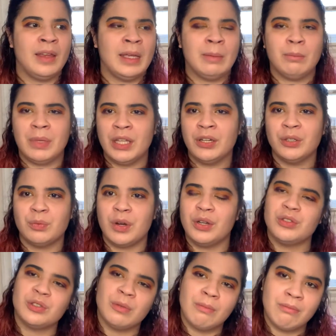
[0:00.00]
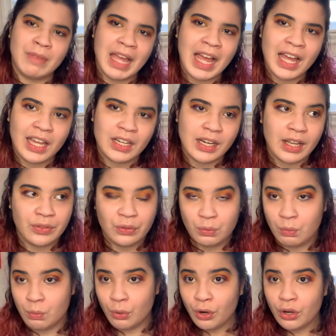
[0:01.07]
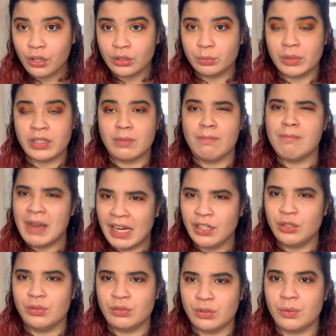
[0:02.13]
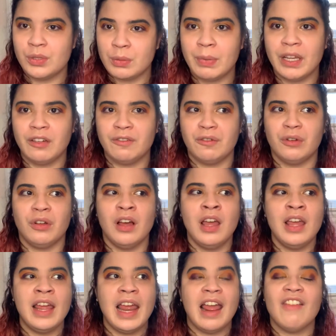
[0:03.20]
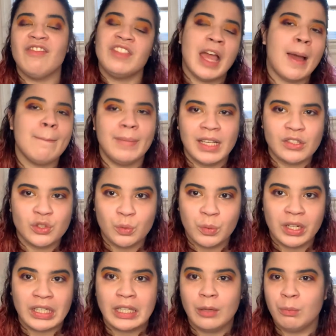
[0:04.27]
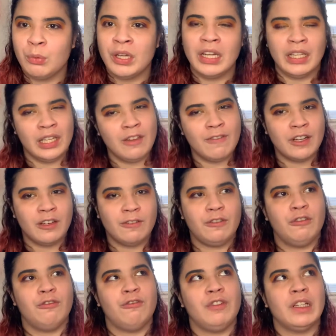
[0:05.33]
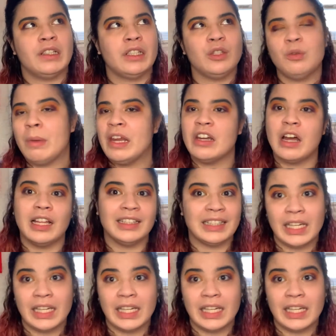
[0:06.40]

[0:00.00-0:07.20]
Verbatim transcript: embittered? Why are you so mad at the world? What's made you so spiteful? And that makes you want to keep reading, even if you feel that you may not